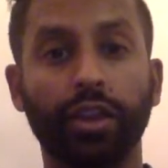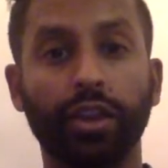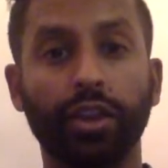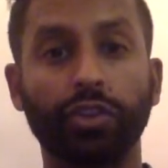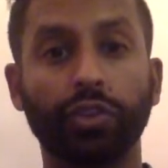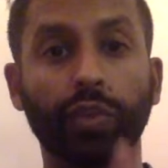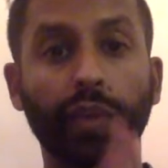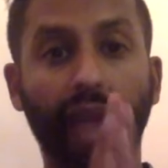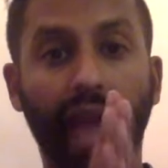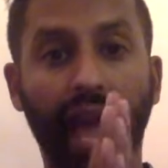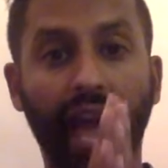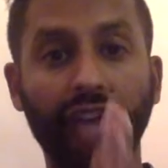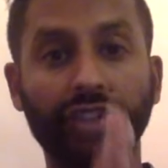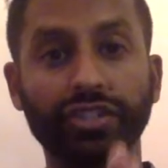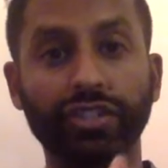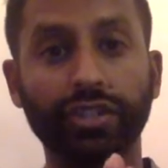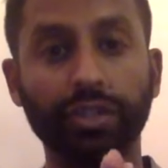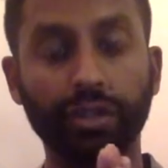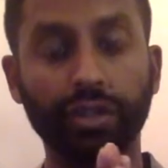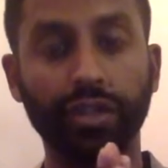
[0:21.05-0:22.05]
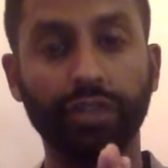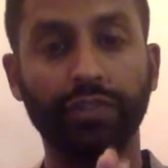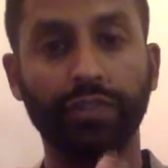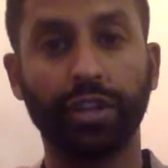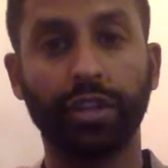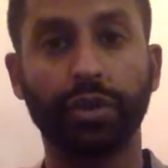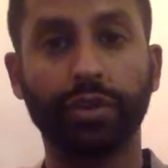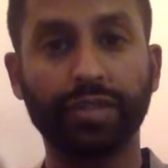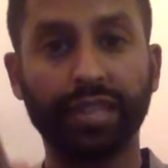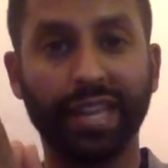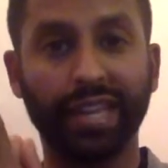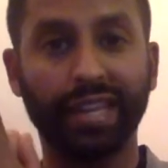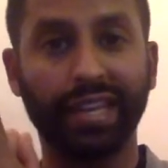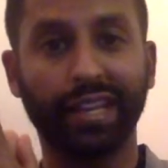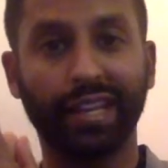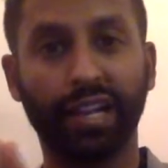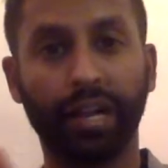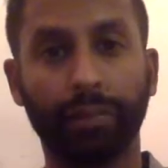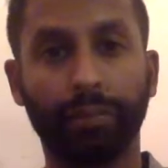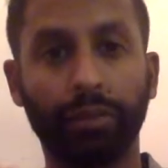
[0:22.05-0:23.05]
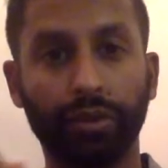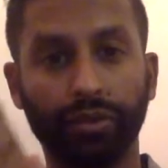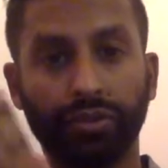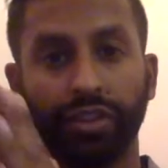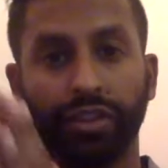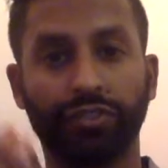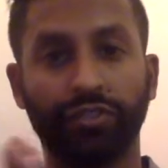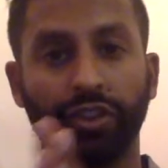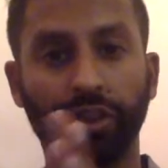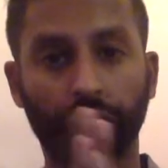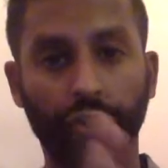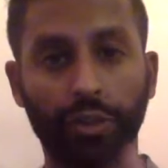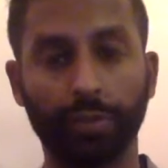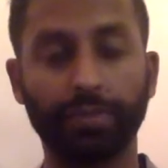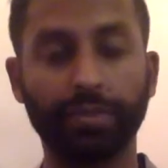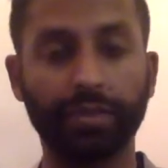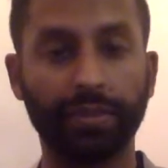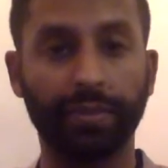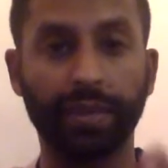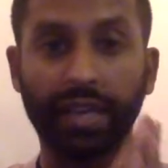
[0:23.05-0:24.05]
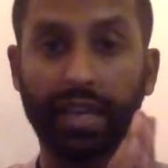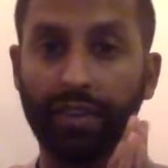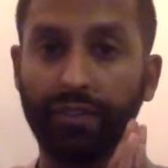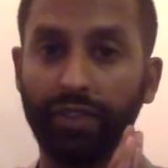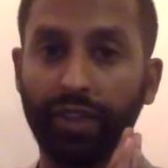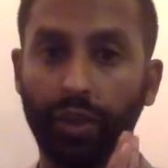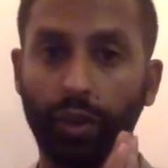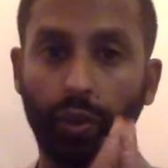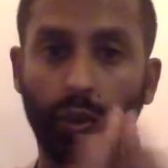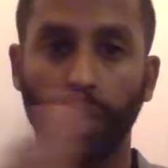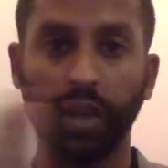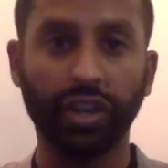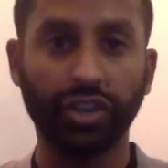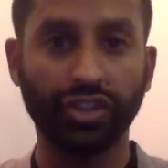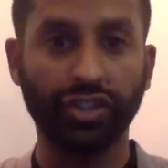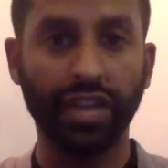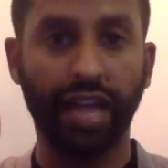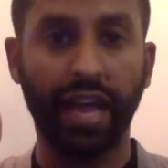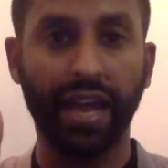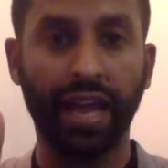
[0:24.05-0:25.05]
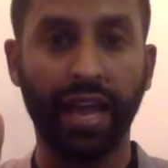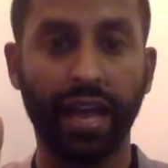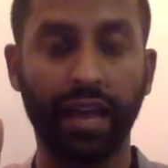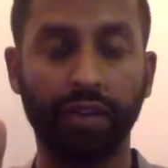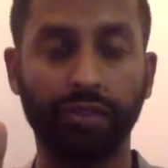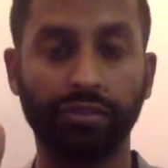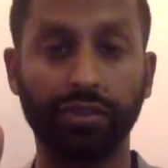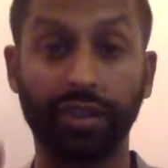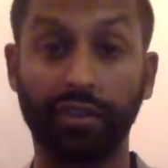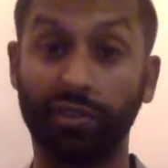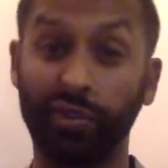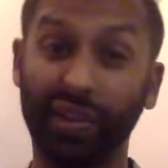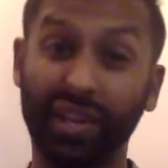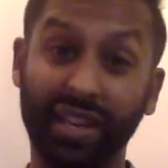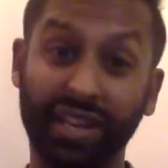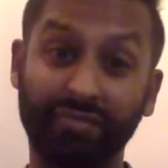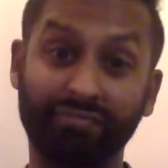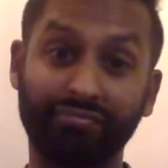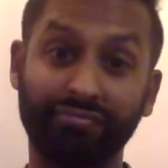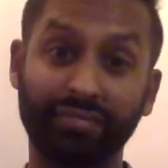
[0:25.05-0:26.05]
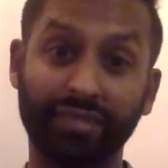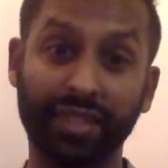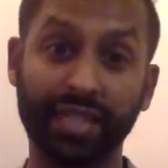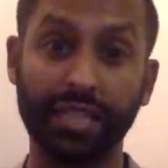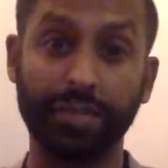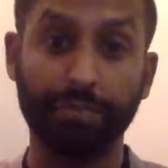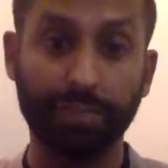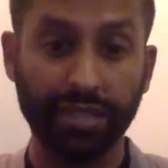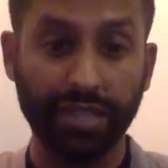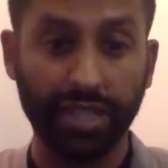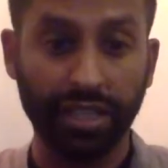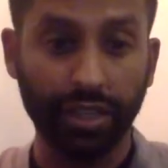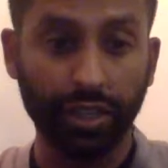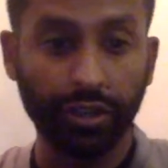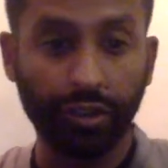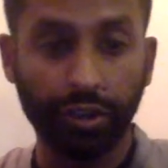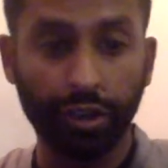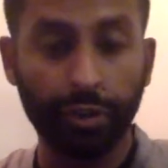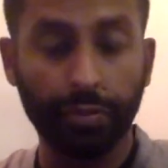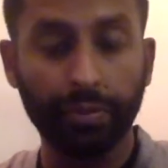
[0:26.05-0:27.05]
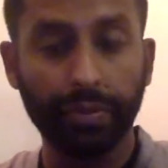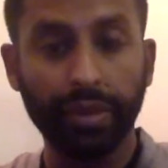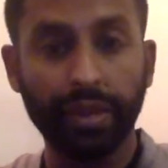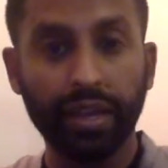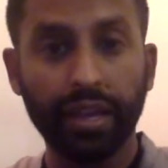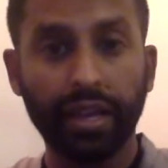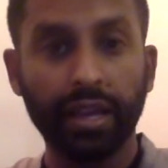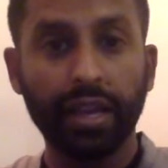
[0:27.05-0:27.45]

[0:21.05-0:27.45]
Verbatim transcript: So we actually do these videos in a couple different groups. So I'm going to give a quick shout out to everyone in this particular group.